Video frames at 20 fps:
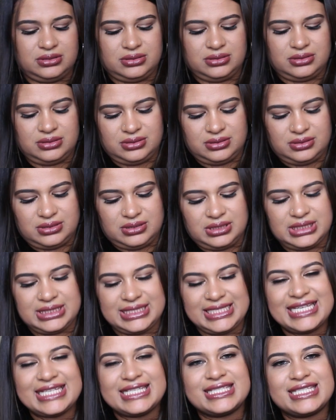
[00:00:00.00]
This
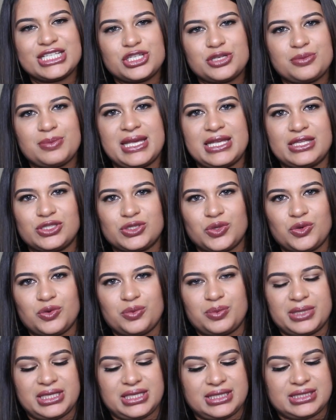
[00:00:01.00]
thing is such a pain to
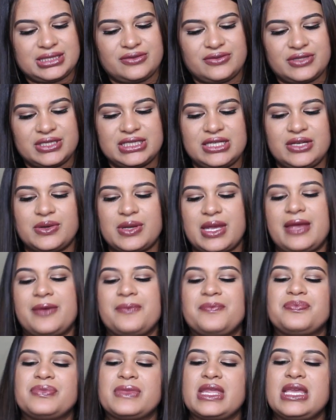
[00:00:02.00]
open, like seriously. Okay,
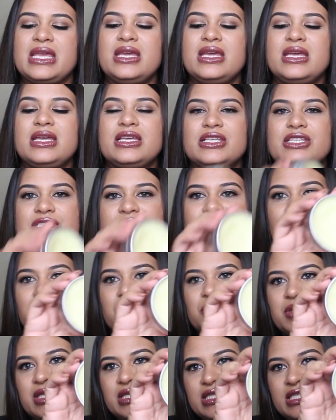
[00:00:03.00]

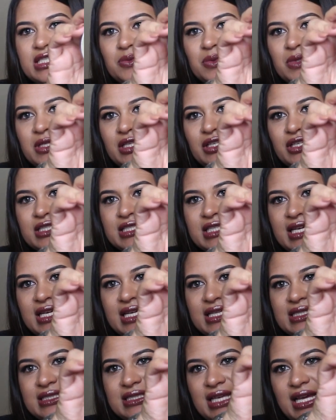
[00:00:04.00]
so this is what it looks like
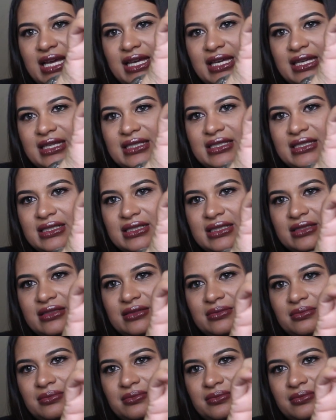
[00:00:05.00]
inside.
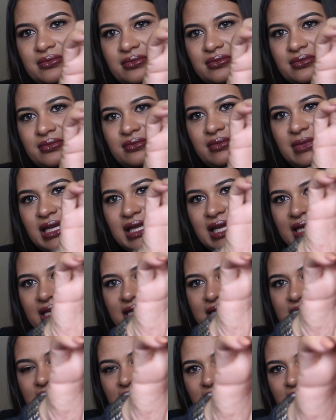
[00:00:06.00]
My light
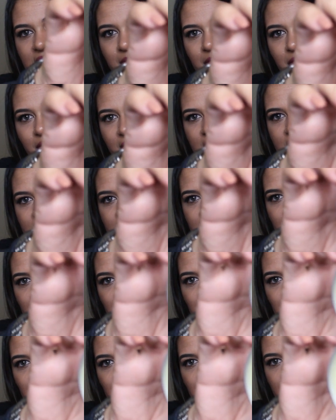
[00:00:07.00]
is kind of bright,
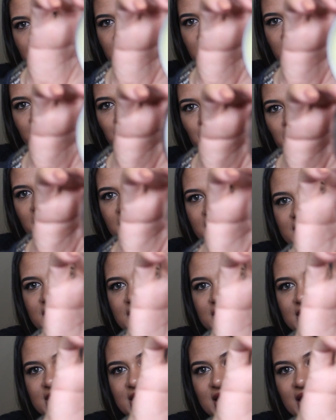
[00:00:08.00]
so you guys
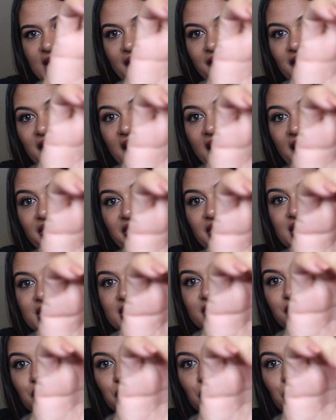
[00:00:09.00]
can see I've had
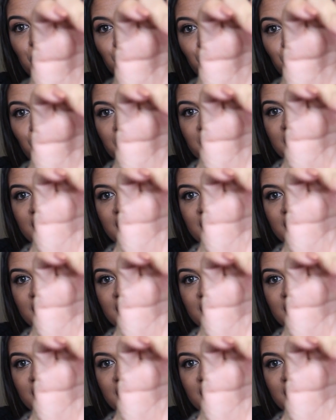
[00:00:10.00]
this for 3